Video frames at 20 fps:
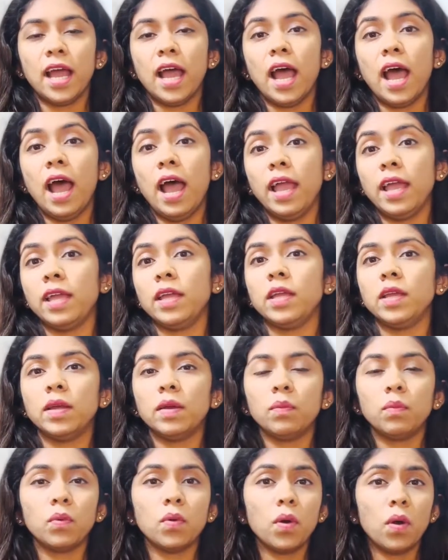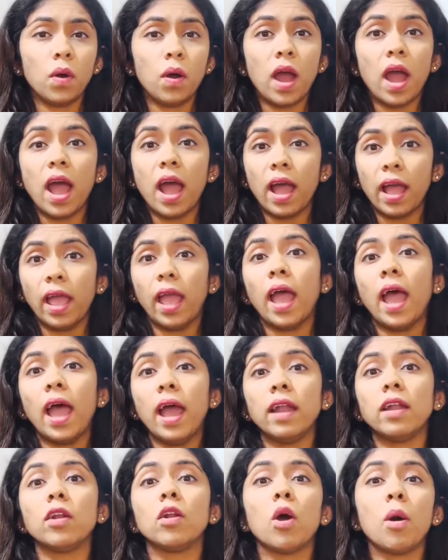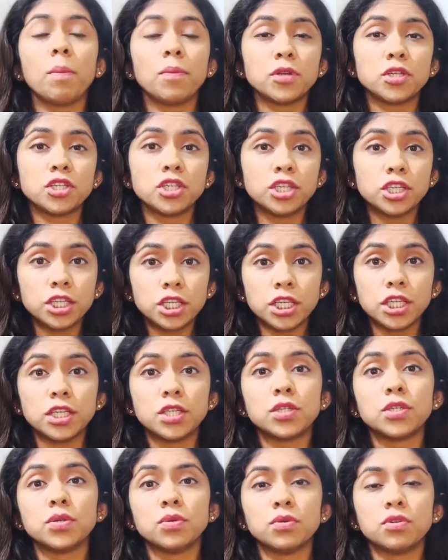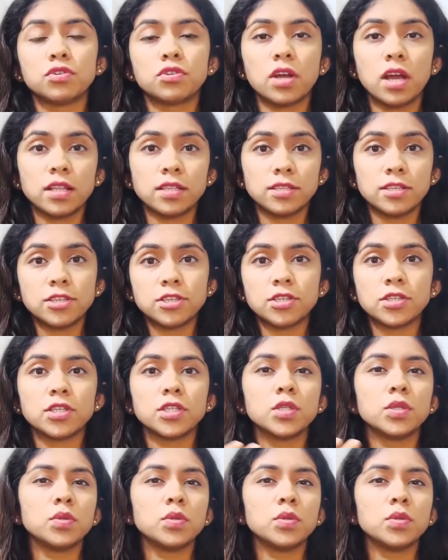I had an opportunity to transition